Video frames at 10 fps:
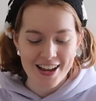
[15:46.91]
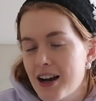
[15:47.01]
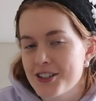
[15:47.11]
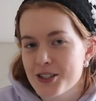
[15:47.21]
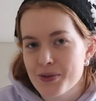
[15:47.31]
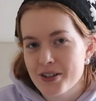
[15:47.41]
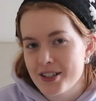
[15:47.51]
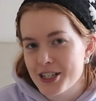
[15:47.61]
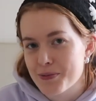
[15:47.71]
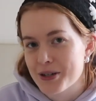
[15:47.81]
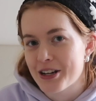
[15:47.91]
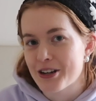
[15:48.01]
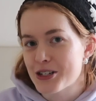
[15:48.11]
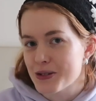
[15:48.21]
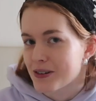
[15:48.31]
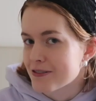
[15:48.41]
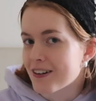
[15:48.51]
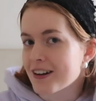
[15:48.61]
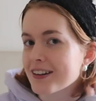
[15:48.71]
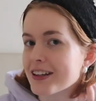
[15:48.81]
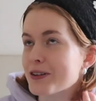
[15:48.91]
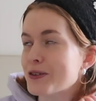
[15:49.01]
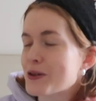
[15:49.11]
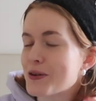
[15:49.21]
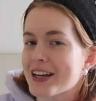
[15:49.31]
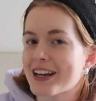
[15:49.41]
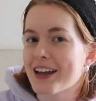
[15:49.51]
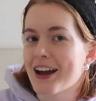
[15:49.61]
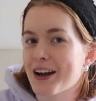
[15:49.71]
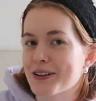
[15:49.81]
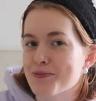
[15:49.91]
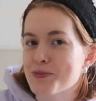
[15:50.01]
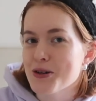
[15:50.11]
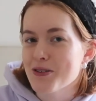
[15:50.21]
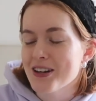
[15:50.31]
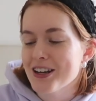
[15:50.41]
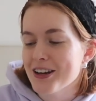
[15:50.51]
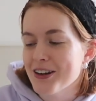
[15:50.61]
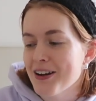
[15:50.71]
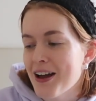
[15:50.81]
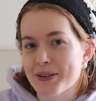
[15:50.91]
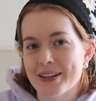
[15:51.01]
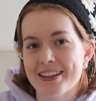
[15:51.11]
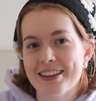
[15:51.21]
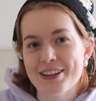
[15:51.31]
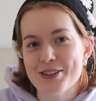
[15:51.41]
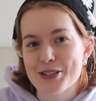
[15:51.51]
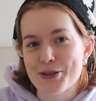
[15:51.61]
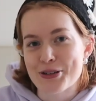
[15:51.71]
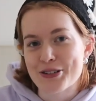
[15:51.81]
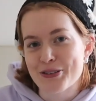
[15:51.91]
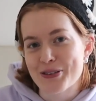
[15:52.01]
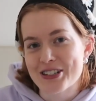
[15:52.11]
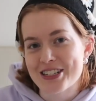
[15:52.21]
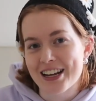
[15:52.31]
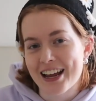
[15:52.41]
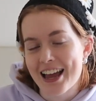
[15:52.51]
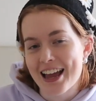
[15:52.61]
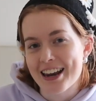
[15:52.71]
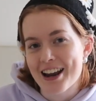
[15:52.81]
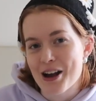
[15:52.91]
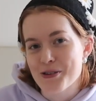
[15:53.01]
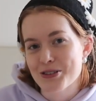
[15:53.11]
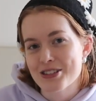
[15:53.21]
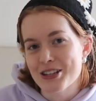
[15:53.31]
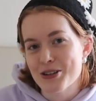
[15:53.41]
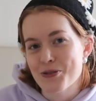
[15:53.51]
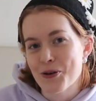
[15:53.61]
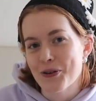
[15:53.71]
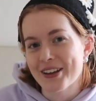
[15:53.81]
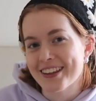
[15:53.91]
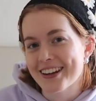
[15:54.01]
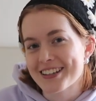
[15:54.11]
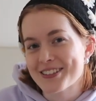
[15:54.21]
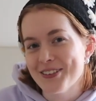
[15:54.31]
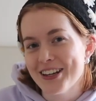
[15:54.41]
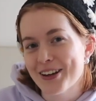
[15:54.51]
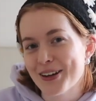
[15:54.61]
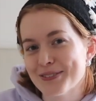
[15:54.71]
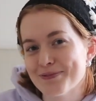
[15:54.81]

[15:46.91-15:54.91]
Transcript: I just wanted to jump on here and do a fun little quick book video. But thank you so much for watching, and I will see you all in the next video.